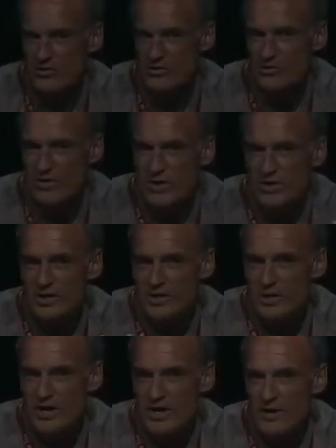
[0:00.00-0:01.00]
to
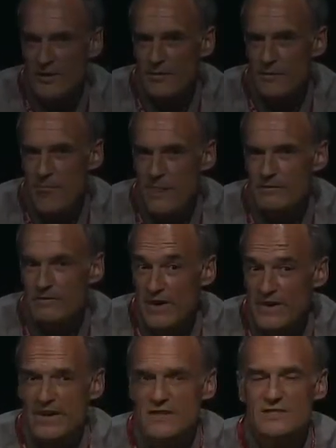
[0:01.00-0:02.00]

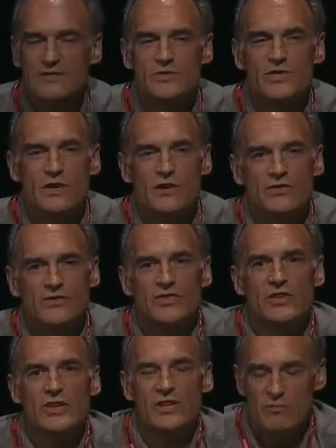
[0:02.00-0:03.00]
finance themselves
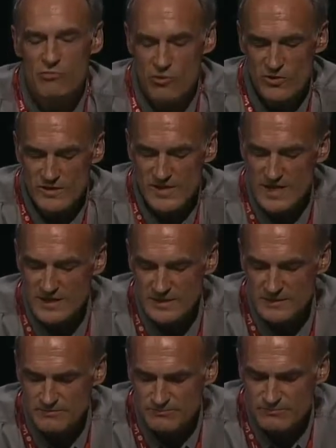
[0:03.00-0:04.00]
in the broad sense.